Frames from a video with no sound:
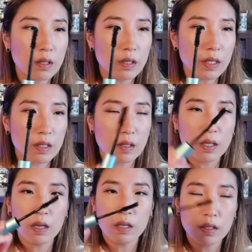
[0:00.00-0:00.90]
like,
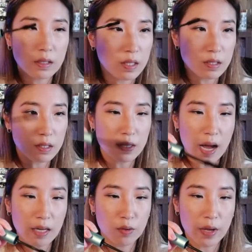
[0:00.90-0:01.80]
this is
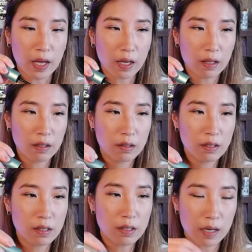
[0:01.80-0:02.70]
not okay. This
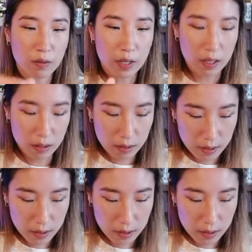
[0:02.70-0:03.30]
is not okay.